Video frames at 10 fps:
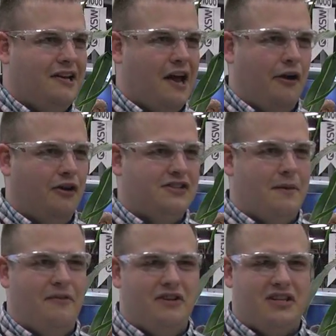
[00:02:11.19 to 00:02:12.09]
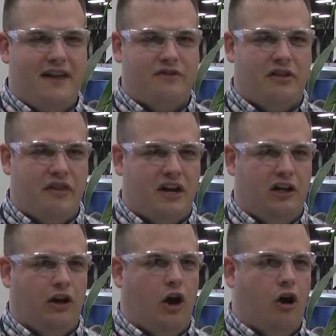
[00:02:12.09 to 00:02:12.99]
Now, I know some of us have to think a
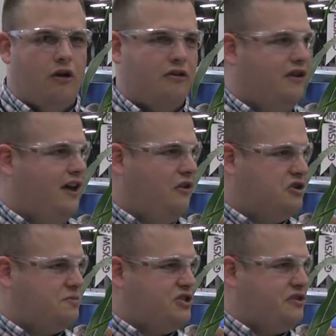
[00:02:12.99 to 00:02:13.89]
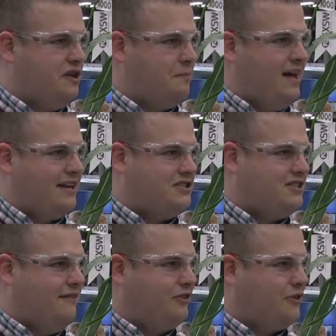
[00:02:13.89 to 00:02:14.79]
little harder than others, but you think back to
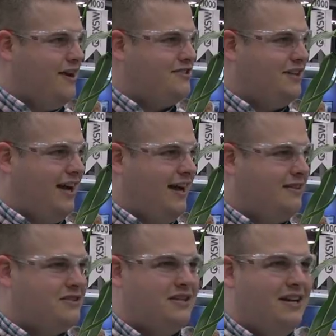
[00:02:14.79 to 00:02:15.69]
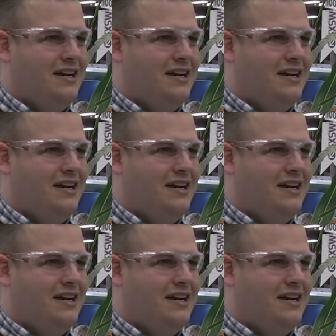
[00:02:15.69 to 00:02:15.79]
7th grade science,